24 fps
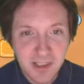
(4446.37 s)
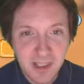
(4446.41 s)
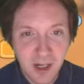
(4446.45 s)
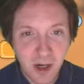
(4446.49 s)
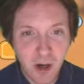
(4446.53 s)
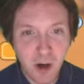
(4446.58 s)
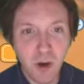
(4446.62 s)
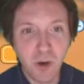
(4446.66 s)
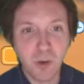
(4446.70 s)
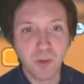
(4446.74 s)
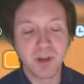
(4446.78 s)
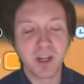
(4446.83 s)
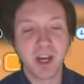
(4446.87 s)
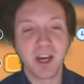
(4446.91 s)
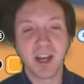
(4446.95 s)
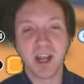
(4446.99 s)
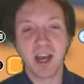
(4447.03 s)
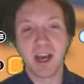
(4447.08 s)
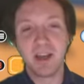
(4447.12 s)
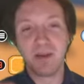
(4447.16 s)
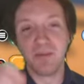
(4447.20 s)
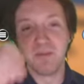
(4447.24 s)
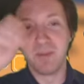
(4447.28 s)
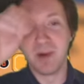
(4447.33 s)
Oh
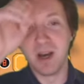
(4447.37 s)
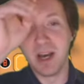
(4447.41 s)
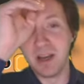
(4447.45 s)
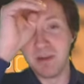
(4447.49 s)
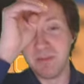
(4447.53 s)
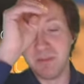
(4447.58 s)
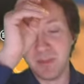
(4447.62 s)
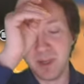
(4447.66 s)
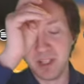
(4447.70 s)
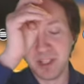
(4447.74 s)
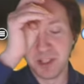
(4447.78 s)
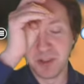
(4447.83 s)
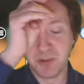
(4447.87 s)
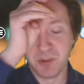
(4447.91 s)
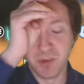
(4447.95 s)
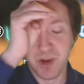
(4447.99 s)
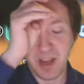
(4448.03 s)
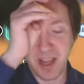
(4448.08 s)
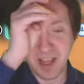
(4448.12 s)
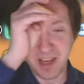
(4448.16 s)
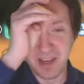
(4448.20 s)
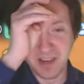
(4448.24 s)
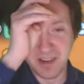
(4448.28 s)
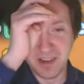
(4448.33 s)
god, I
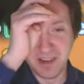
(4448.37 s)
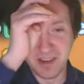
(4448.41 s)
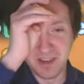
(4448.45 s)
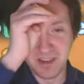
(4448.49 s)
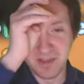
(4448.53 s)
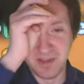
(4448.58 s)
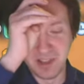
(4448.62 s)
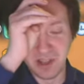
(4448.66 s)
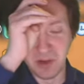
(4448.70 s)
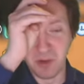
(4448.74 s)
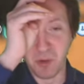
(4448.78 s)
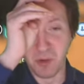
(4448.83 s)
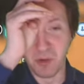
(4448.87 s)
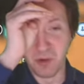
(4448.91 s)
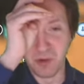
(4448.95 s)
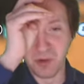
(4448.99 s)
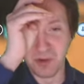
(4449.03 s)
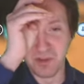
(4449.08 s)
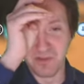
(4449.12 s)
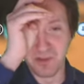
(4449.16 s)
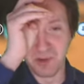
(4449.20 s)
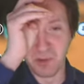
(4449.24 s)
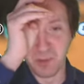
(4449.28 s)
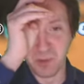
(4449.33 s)
misread the
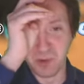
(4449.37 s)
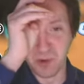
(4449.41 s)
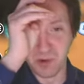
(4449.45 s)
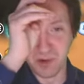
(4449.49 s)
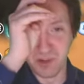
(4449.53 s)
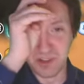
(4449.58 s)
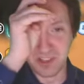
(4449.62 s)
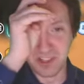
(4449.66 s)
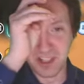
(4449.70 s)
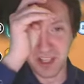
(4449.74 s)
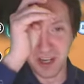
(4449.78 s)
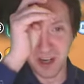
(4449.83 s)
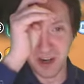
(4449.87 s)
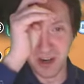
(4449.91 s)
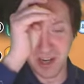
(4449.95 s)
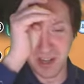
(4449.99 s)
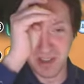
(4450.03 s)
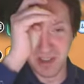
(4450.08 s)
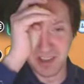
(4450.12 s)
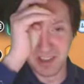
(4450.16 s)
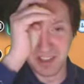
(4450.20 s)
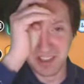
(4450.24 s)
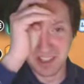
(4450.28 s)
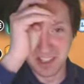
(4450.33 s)
order of the words there, and I
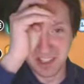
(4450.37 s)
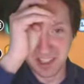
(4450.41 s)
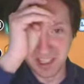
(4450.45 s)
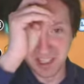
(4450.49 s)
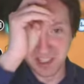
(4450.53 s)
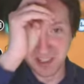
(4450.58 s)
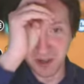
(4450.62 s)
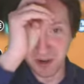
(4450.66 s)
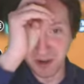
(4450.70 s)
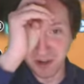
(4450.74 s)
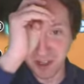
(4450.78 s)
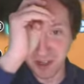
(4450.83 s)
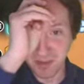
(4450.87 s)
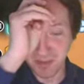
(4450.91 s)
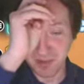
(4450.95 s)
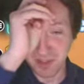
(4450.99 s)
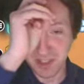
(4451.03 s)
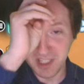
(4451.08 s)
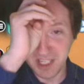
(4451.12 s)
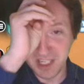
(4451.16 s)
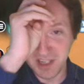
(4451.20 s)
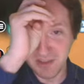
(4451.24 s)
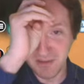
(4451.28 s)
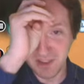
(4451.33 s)
thought that said it's hard to
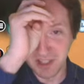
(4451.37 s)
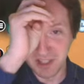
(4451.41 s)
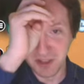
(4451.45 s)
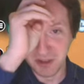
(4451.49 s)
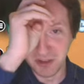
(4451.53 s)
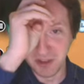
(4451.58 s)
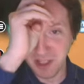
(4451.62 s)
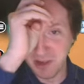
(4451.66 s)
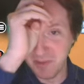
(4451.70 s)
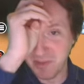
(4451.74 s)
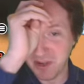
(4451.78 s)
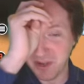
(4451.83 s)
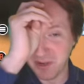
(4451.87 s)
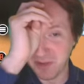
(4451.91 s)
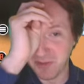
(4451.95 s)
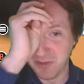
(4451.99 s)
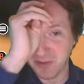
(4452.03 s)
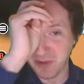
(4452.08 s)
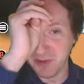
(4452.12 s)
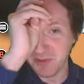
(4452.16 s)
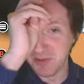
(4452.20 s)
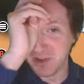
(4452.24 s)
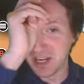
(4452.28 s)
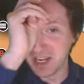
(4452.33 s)
believe it's only been a
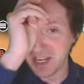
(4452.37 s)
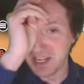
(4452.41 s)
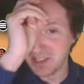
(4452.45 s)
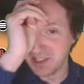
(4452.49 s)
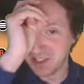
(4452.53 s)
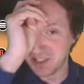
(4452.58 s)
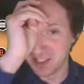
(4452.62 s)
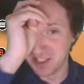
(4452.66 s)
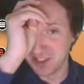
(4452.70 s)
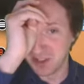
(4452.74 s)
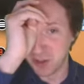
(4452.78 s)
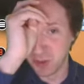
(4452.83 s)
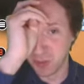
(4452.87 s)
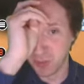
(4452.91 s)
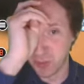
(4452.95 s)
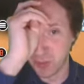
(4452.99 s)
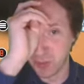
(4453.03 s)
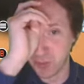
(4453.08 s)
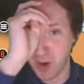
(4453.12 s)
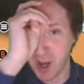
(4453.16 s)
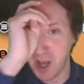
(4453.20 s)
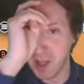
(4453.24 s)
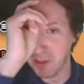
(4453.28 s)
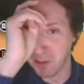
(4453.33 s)
few days since your
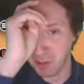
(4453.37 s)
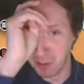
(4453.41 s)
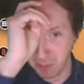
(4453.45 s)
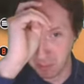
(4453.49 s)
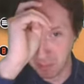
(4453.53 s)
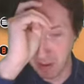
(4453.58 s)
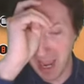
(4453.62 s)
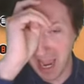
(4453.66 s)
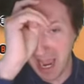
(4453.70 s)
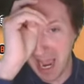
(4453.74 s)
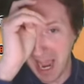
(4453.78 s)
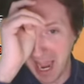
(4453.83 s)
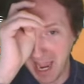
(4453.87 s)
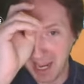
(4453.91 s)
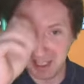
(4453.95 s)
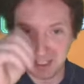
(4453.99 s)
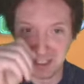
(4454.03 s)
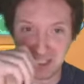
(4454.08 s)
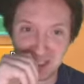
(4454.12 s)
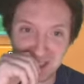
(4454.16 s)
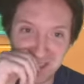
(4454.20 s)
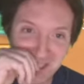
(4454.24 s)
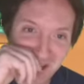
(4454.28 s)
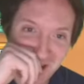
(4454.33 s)
father
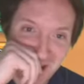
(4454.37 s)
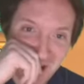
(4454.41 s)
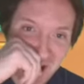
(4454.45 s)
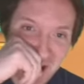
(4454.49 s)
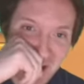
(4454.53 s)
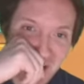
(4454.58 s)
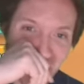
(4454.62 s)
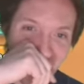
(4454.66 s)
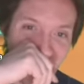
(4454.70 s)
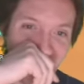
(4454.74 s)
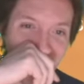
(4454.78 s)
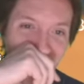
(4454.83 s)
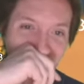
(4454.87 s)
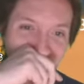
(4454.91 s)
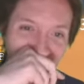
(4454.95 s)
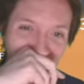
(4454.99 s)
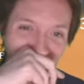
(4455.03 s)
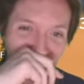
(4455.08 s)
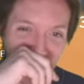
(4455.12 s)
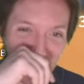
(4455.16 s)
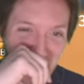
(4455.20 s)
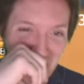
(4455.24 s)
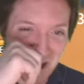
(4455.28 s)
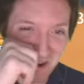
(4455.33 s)
passed.
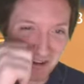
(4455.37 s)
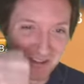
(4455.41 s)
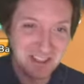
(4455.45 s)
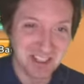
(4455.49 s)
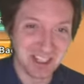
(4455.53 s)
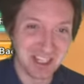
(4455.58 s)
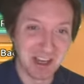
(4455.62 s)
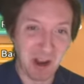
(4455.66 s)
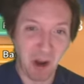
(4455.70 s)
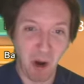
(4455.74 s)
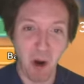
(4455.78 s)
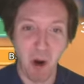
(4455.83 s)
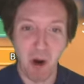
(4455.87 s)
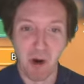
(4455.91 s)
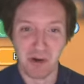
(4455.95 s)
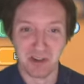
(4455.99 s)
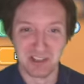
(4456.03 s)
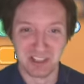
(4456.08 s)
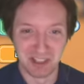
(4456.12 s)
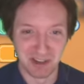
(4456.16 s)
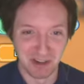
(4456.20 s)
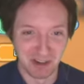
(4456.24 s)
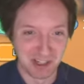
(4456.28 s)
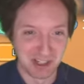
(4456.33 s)
It's like, oh,
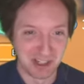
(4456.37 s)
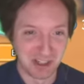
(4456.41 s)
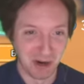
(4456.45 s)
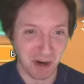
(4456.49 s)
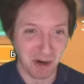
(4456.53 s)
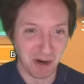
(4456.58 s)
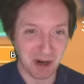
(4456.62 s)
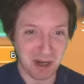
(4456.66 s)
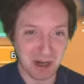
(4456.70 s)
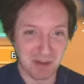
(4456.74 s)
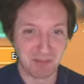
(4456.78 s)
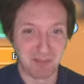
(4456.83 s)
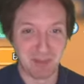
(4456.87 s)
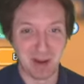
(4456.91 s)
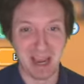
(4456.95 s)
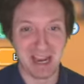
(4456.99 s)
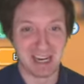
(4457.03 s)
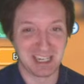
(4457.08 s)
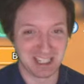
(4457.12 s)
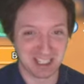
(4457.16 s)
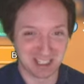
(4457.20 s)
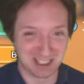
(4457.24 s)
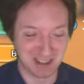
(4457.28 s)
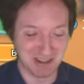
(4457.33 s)
is there a dark
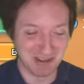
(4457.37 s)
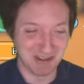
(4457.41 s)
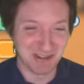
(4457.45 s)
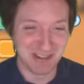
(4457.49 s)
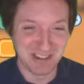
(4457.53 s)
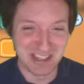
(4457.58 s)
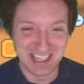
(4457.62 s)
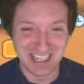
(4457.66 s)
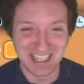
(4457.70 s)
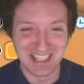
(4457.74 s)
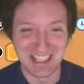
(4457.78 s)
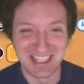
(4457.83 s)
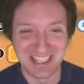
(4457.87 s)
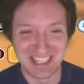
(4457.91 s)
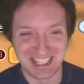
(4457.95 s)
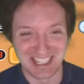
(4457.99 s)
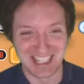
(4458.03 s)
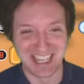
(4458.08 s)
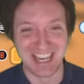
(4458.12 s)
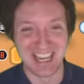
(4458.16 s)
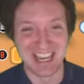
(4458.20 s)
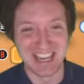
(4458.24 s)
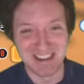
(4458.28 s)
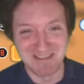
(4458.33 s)
backstory in this
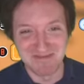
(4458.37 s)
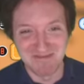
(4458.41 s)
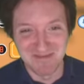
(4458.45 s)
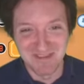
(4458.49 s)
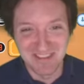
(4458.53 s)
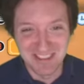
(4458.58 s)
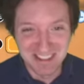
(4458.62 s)
game?